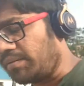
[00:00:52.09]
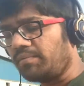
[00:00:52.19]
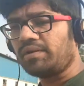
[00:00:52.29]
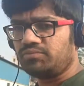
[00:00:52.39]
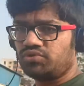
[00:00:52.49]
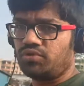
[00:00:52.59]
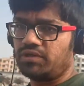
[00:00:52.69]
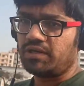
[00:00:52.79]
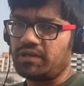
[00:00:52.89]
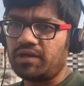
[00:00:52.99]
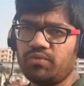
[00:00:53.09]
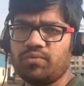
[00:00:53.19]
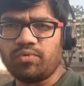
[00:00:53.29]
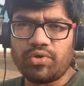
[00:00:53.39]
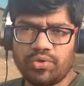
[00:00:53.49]
I'm sure that I
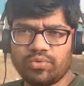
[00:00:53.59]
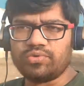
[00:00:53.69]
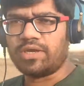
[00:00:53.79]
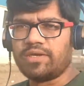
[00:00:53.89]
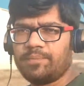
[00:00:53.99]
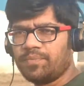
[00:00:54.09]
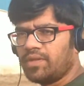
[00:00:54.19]
don't want to do that.